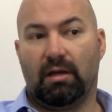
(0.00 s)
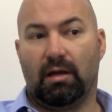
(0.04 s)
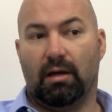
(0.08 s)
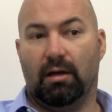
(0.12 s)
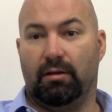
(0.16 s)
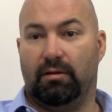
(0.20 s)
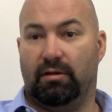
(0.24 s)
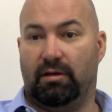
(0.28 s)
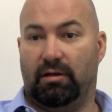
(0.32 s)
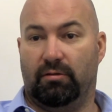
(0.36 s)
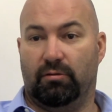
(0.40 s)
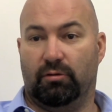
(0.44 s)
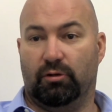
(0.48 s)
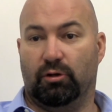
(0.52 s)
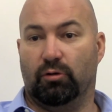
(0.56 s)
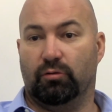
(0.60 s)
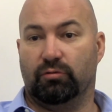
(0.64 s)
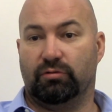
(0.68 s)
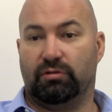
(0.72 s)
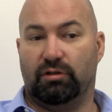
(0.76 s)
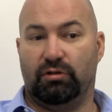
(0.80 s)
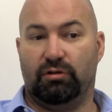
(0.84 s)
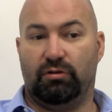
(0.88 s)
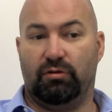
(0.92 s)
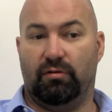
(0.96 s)
and either
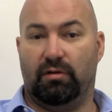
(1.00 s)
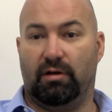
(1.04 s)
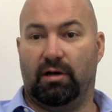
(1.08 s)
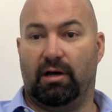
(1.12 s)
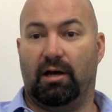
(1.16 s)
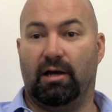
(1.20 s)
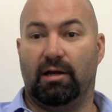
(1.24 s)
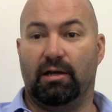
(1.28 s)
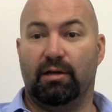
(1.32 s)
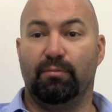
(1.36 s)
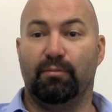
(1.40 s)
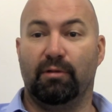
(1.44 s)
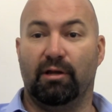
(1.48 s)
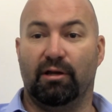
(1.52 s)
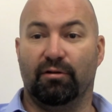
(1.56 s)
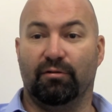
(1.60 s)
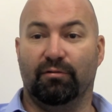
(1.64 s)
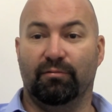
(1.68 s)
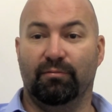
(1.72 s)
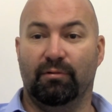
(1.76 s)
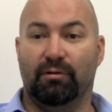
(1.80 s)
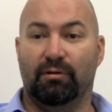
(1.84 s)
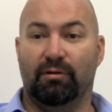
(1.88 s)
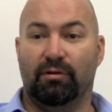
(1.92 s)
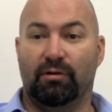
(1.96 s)
goes into the IM
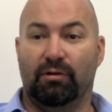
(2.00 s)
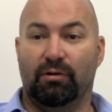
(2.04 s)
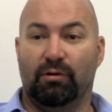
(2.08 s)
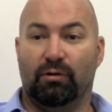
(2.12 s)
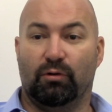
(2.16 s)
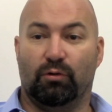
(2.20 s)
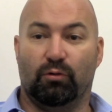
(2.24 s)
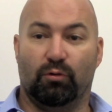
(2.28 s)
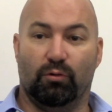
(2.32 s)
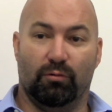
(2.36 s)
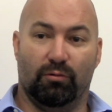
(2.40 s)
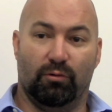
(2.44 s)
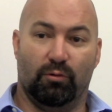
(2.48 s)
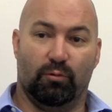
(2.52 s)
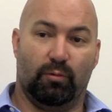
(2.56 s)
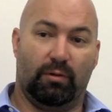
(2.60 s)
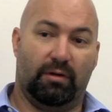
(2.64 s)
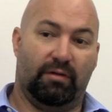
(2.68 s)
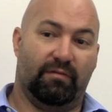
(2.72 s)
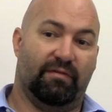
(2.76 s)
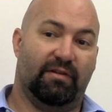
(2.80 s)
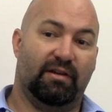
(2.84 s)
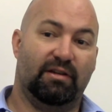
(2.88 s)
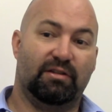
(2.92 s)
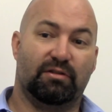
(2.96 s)
nail or the
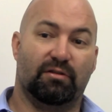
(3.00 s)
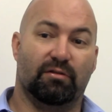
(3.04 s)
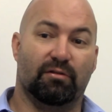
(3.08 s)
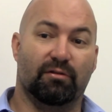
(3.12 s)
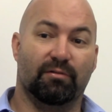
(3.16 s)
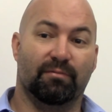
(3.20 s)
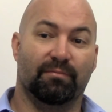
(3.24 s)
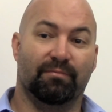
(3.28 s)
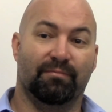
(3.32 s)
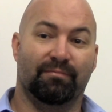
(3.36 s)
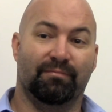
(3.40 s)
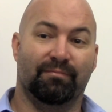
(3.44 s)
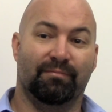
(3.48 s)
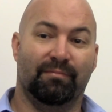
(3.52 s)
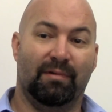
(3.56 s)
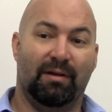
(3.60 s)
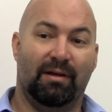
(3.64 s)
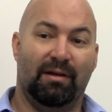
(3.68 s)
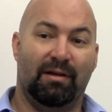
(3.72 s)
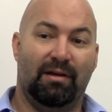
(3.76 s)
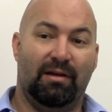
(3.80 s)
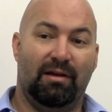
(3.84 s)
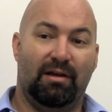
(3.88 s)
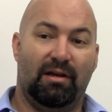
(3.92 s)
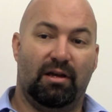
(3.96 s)
ring fixator.
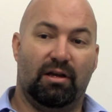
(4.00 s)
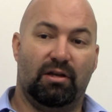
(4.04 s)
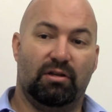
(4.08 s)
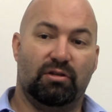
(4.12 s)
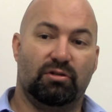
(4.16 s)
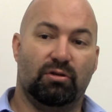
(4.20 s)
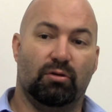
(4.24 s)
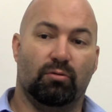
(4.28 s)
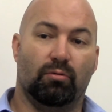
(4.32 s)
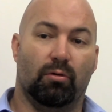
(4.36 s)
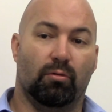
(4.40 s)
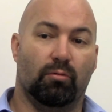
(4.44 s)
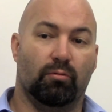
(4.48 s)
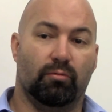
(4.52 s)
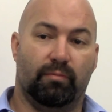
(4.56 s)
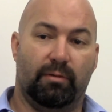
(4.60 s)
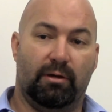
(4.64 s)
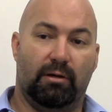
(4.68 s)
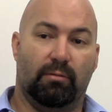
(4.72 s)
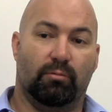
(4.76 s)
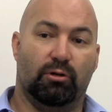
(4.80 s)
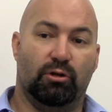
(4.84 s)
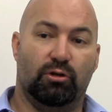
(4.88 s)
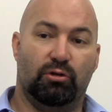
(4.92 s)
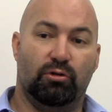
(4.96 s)
And so what we'll be
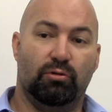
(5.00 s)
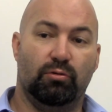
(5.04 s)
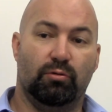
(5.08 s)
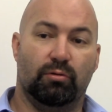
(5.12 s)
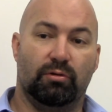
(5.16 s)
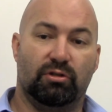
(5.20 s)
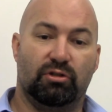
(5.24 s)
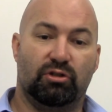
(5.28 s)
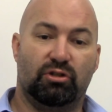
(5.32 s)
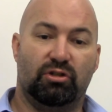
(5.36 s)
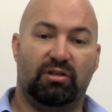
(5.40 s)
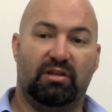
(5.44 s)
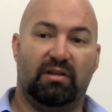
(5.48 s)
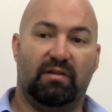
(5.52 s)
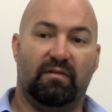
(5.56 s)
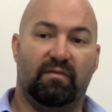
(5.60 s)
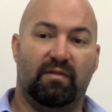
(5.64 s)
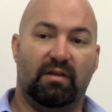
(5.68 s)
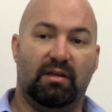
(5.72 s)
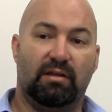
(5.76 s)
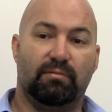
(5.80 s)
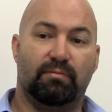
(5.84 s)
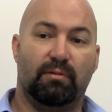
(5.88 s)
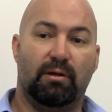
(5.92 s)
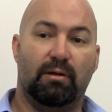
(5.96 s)
able to do is give
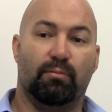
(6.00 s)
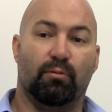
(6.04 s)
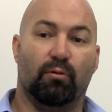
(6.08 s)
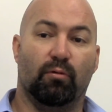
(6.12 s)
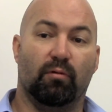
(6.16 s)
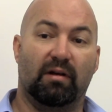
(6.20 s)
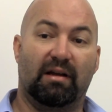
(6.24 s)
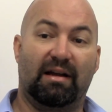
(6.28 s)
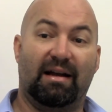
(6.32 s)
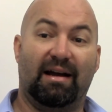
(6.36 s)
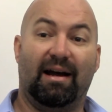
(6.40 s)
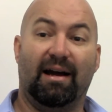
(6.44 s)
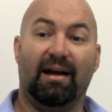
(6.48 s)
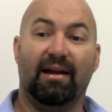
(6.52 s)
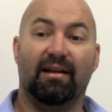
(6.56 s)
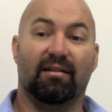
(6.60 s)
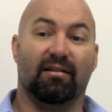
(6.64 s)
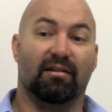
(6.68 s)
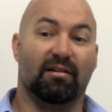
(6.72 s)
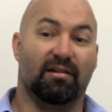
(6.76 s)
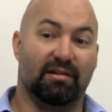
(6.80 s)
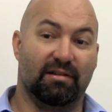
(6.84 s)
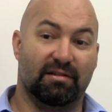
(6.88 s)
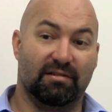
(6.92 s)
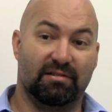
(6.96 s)
these people
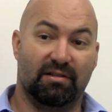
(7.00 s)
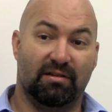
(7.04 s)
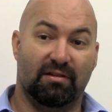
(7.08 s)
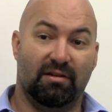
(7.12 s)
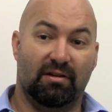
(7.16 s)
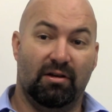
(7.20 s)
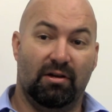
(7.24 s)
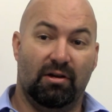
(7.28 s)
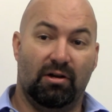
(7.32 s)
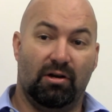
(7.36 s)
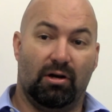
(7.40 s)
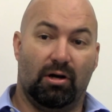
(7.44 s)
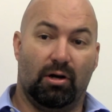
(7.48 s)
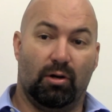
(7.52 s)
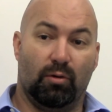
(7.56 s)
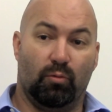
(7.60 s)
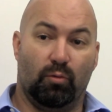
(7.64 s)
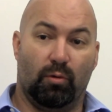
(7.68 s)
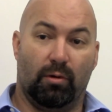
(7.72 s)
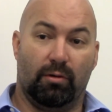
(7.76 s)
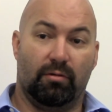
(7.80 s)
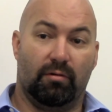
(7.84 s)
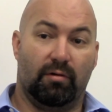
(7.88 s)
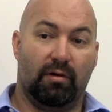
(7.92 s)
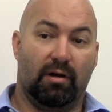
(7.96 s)
guidelines on
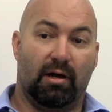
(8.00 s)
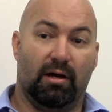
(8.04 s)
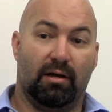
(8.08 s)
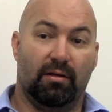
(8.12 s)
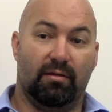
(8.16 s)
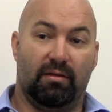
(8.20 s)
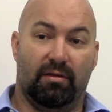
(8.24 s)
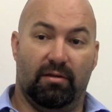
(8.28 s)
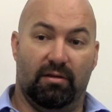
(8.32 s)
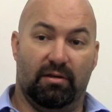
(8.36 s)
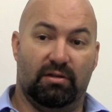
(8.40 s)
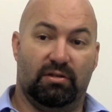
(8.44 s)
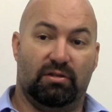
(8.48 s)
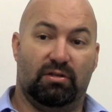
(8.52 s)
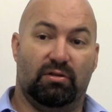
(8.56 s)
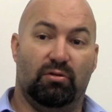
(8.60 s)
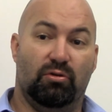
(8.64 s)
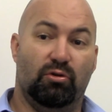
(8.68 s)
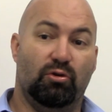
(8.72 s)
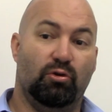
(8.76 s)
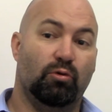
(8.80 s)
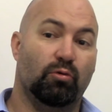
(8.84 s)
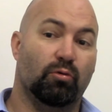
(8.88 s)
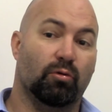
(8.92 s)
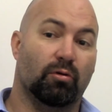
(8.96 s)
whether or not this
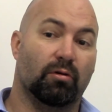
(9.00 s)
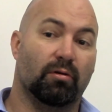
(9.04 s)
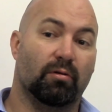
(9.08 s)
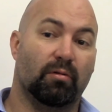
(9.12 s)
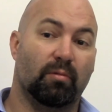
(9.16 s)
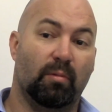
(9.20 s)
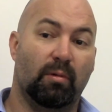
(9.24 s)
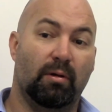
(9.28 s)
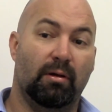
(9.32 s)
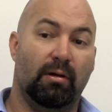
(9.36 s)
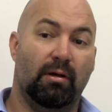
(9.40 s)
newer